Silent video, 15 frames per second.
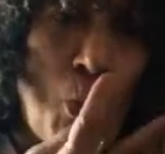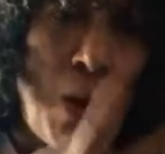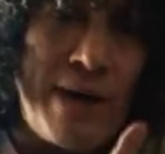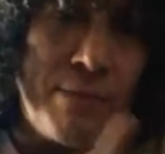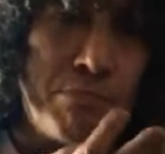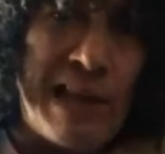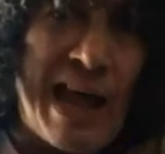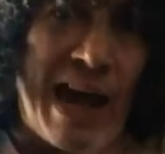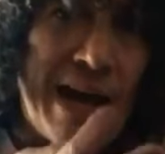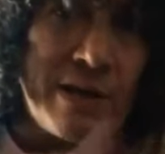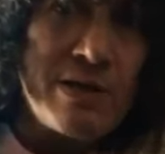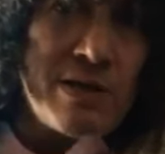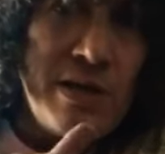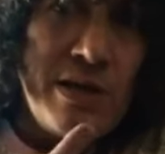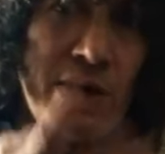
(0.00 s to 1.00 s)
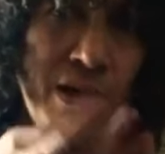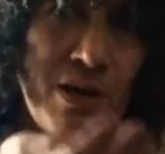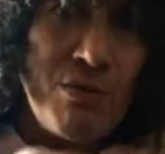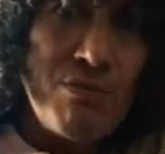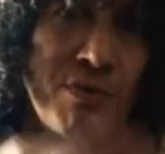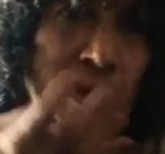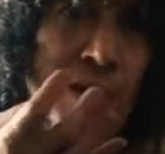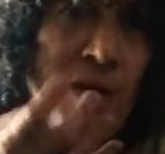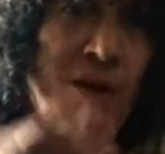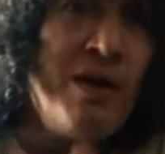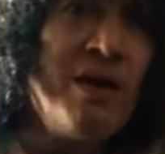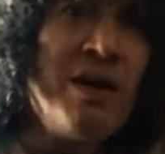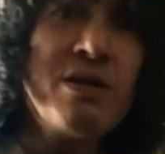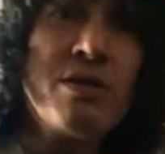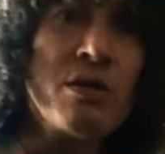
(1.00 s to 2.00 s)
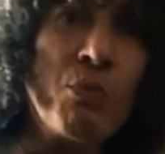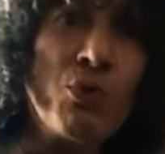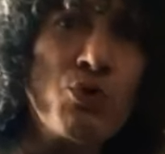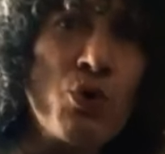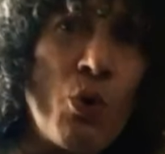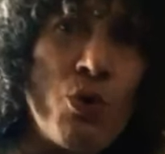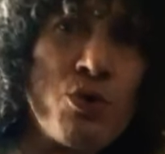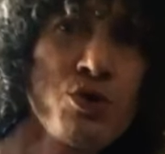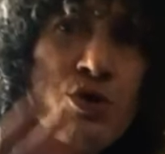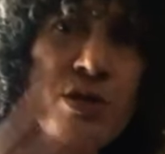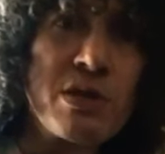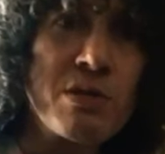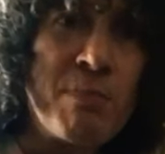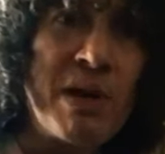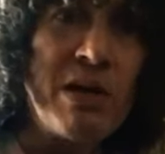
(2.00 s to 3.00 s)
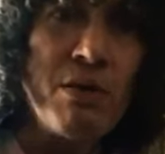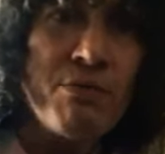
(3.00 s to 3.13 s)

wet black tea kind of. It's the most gorgeous smell.